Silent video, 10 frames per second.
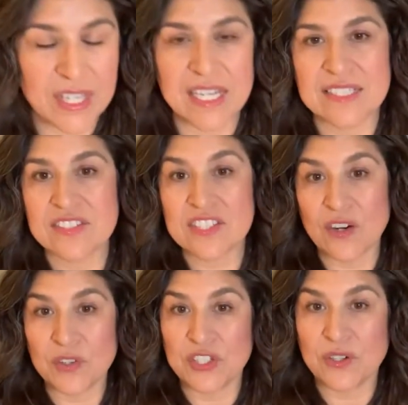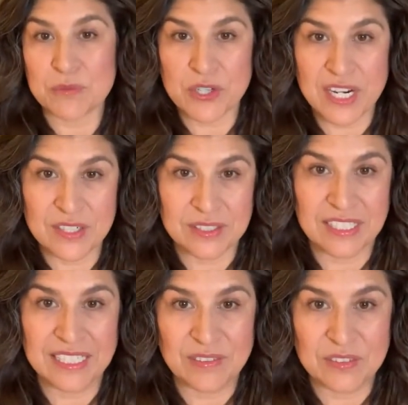And so, you know, I'm trying to
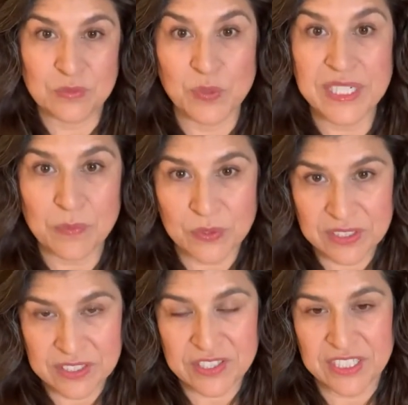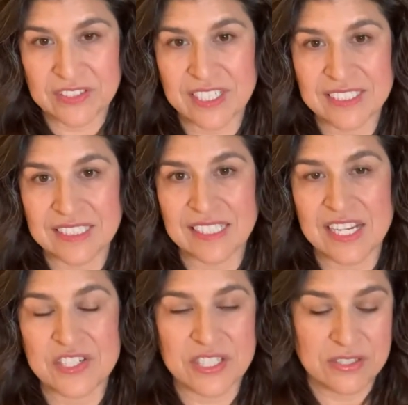read more this year than I did
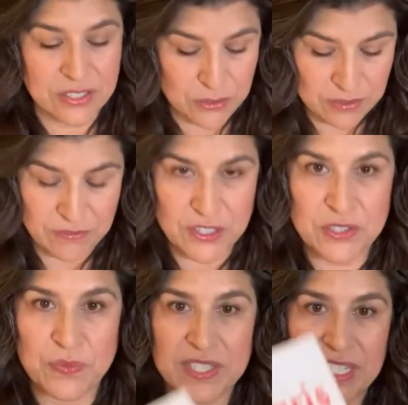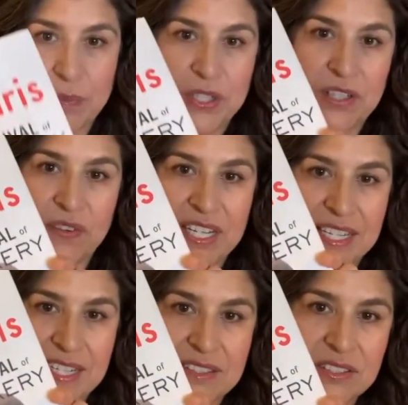last year. So the first one that I'm reading right
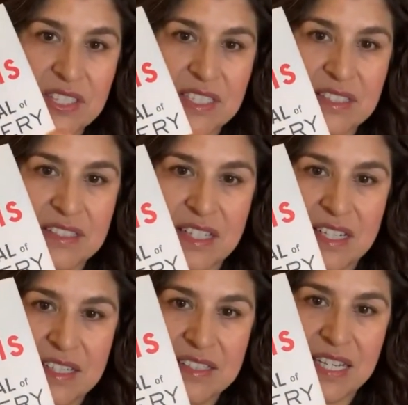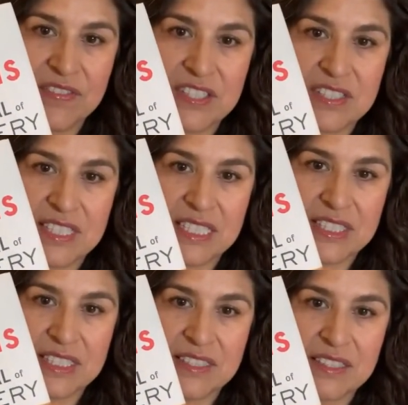now is uh, David
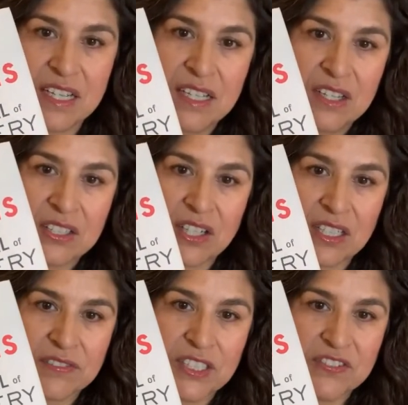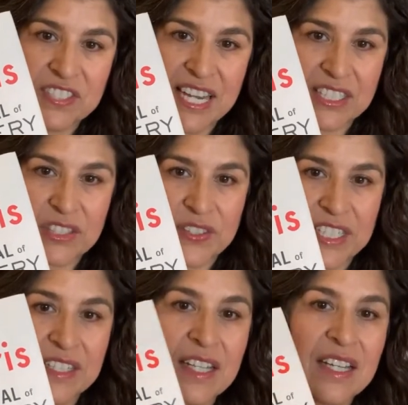Sedaris, Carnival of
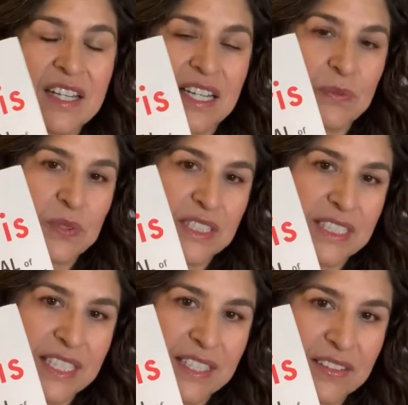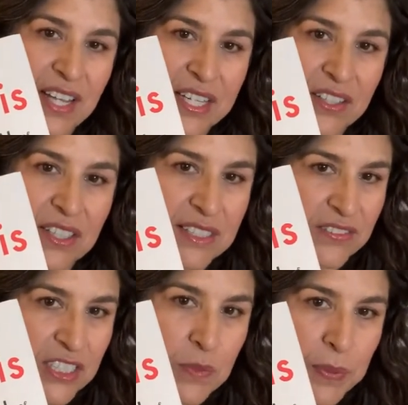Snackery. I really like all of
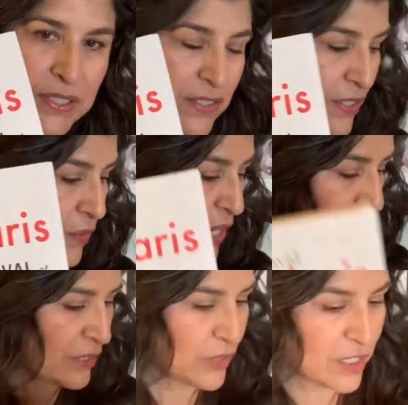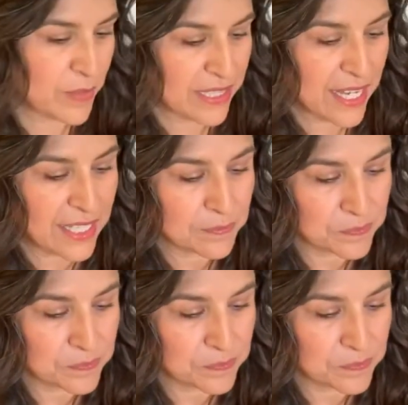his books, so highly recommend that.